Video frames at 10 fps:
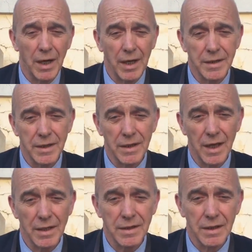Prior to
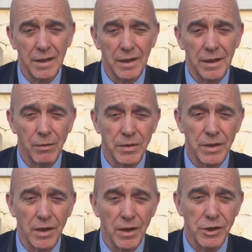that, there
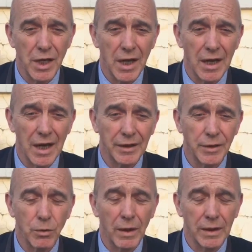was another shell
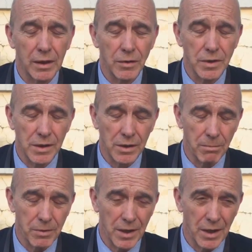landed quite close to the
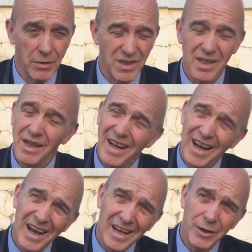Opera House
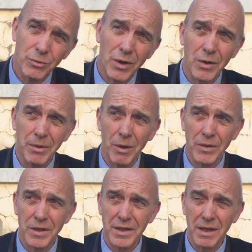at around
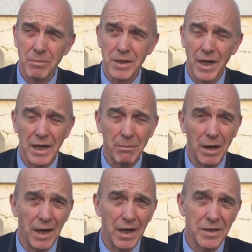about the same
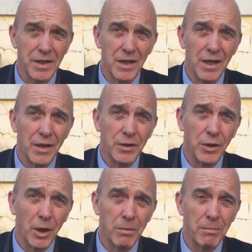time as
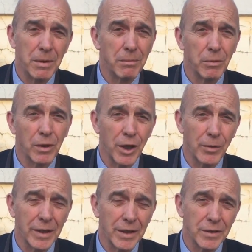the opera people were
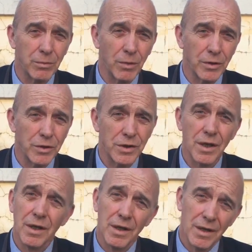going in to
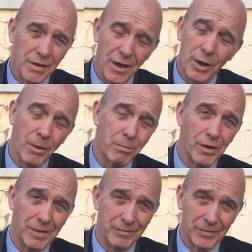watch their
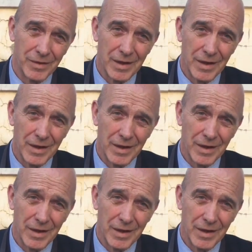opera.